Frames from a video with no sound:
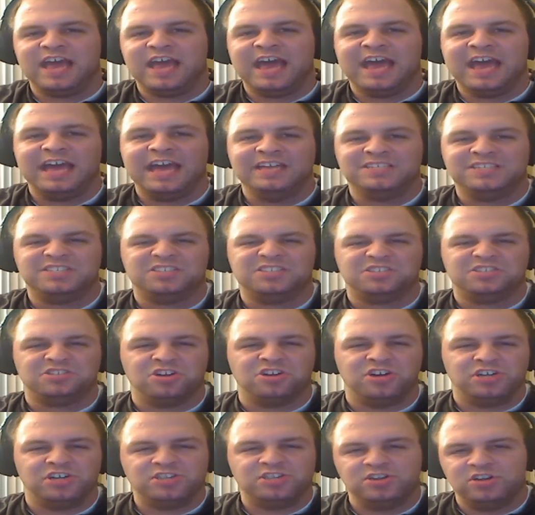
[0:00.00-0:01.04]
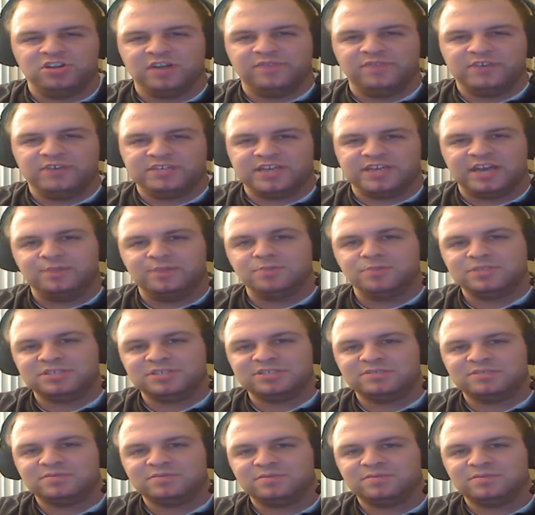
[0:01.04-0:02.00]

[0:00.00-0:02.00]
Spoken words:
as 32 different types?